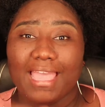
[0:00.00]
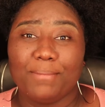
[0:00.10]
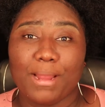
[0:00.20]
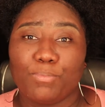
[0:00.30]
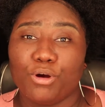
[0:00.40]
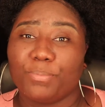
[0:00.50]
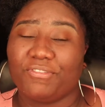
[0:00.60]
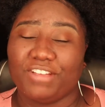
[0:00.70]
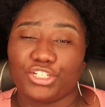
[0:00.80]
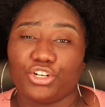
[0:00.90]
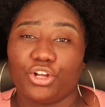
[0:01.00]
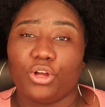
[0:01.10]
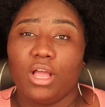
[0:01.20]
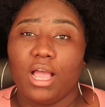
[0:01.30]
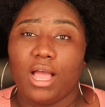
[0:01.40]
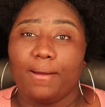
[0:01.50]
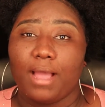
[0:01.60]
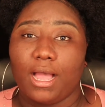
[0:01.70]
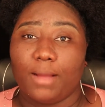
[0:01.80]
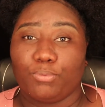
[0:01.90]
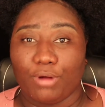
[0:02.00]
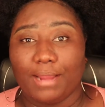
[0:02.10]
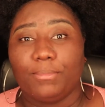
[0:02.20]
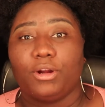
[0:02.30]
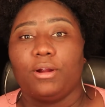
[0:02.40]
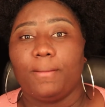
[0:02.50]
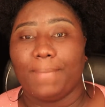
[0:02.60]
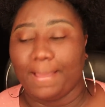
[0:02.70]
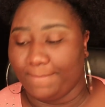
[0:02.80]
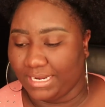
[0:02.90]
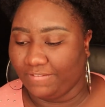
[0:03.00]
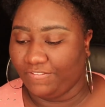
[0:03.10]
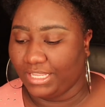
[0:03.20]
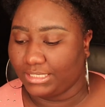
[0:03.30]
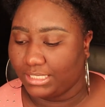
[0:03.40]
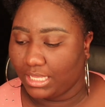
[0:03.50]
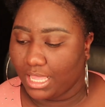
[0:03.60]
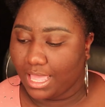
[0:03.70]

and my Pore Professional primer by Benefit.